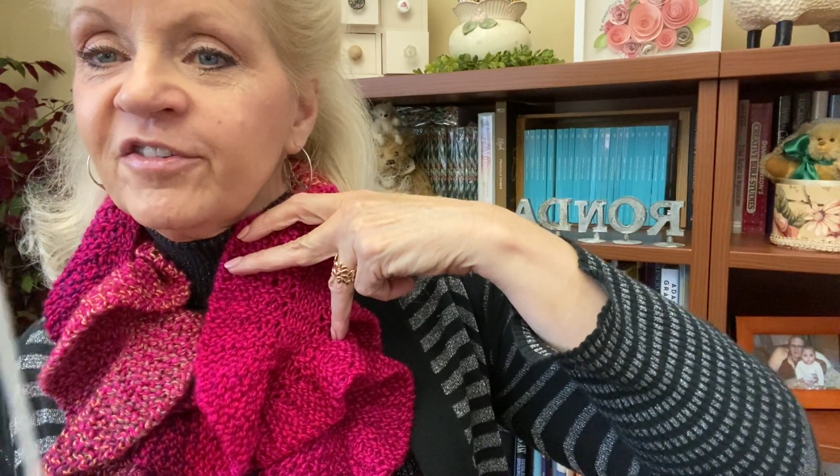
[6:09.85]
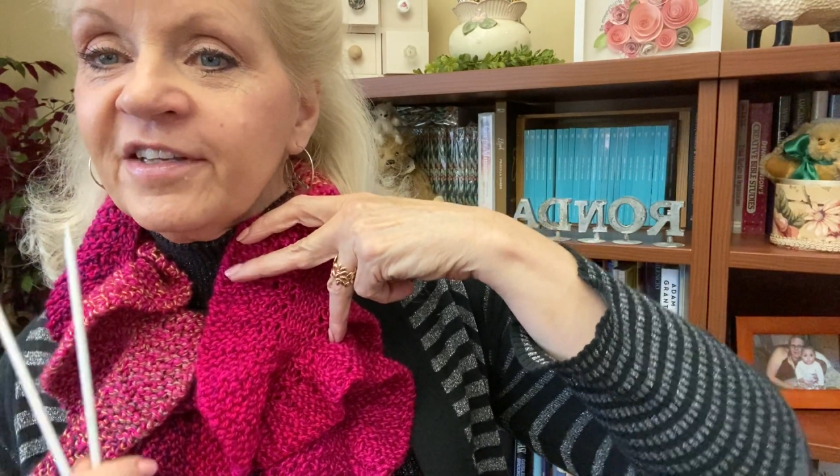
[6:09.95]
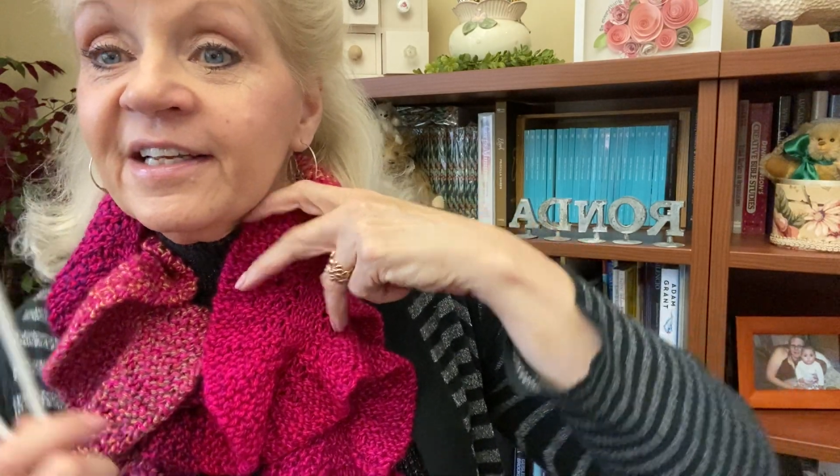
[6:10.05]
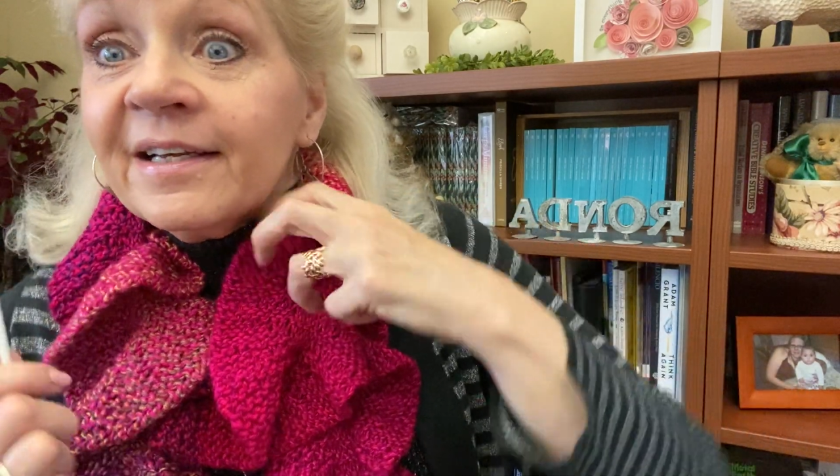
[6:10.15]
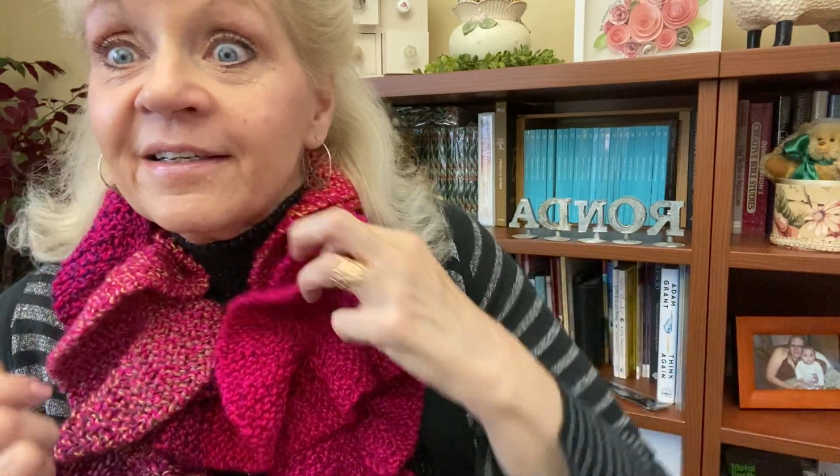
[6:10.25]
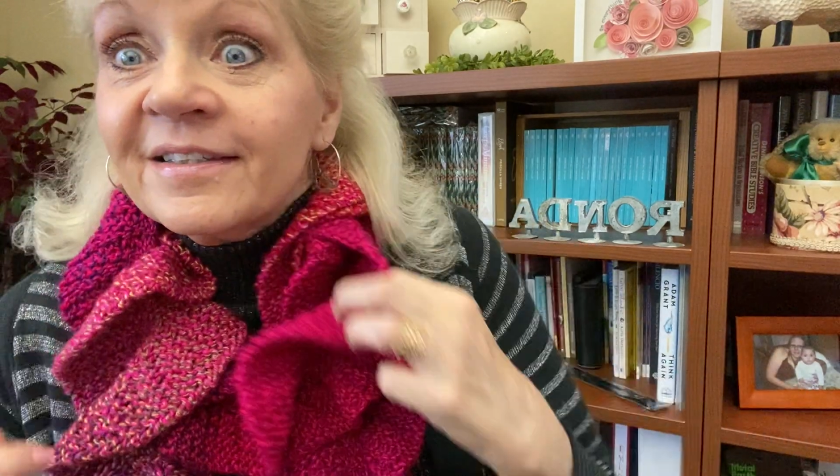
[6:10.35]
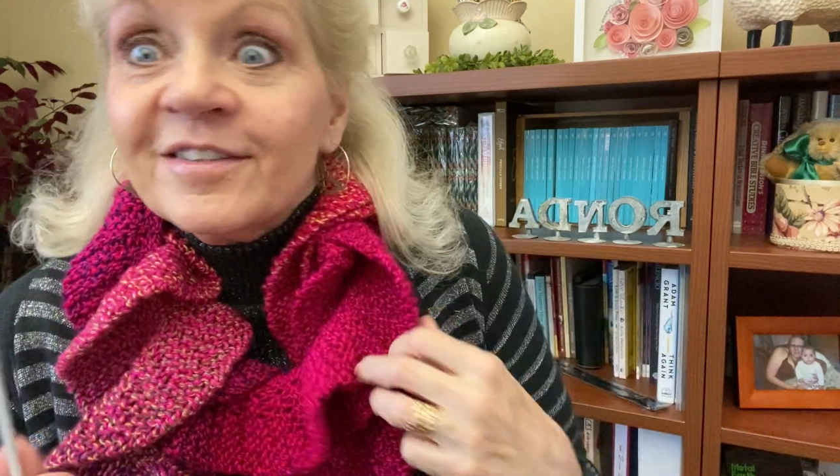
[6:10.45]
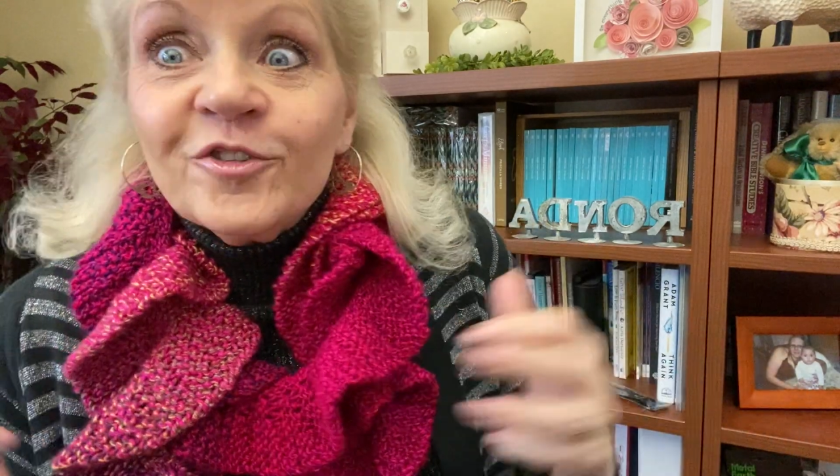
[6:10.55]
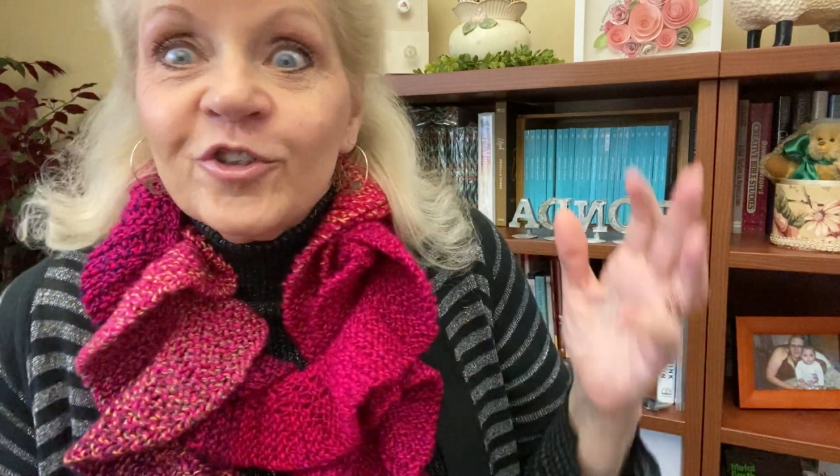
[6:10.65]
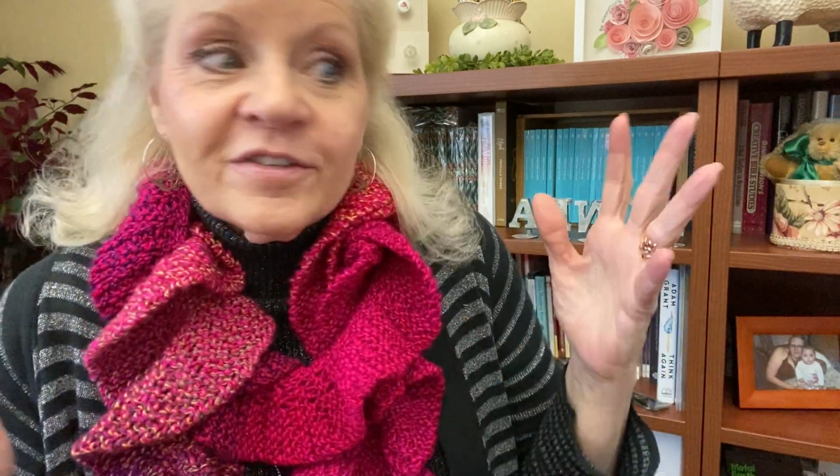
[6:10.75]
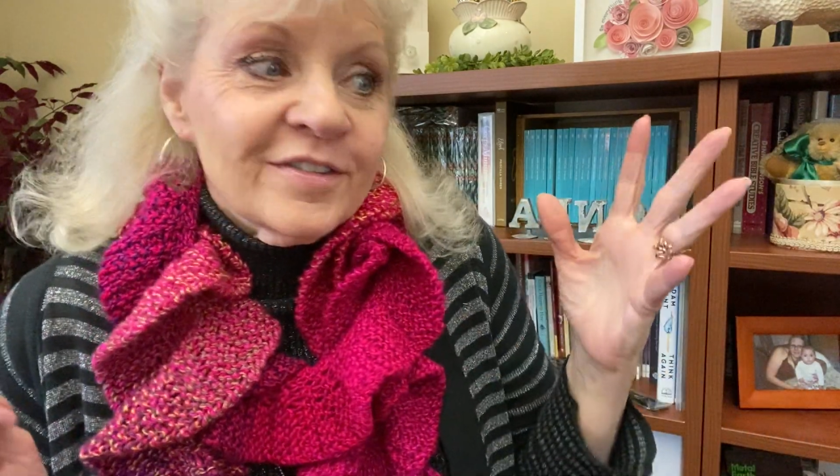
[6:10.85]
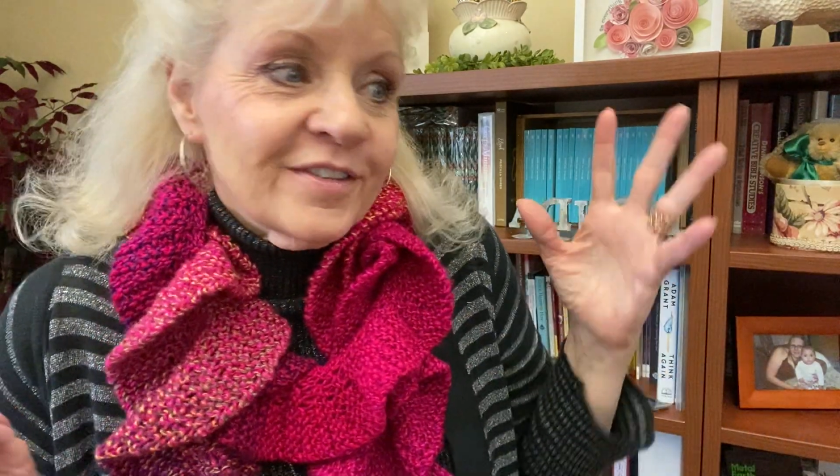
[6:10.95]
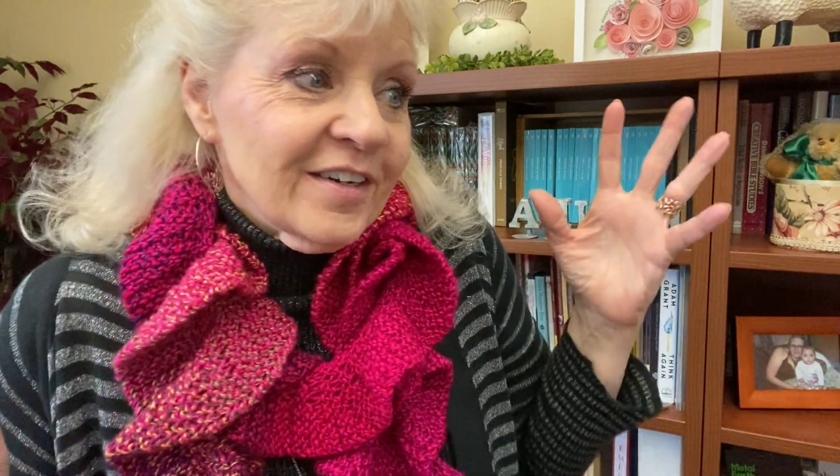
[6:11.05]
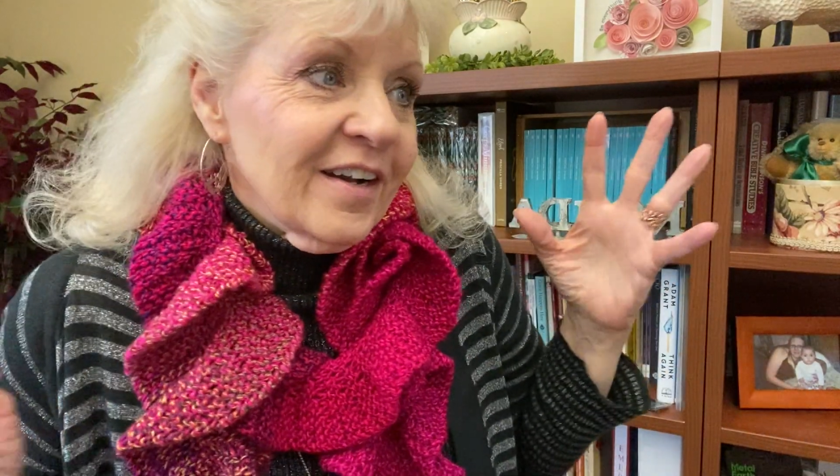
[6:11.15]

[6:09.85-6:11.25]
that is just,